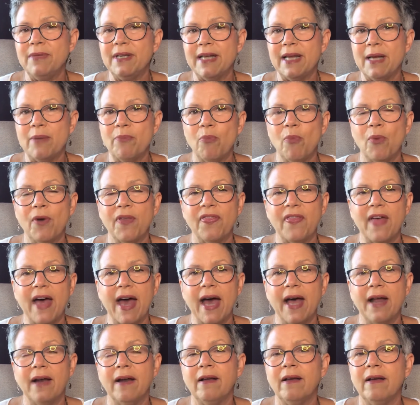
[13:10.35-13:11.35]
deep with
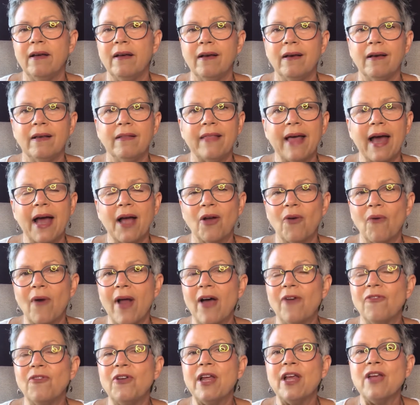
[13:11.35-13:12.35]
that, that
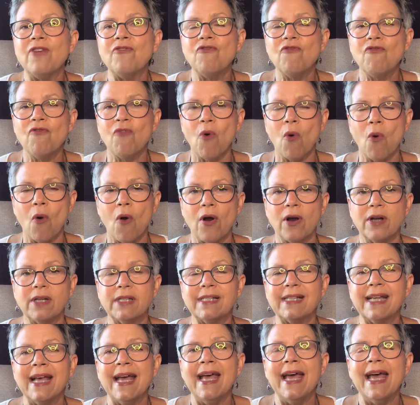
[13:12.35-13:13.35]
grounding
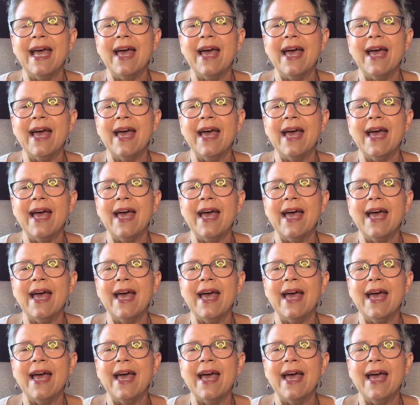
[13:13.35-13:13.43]
force.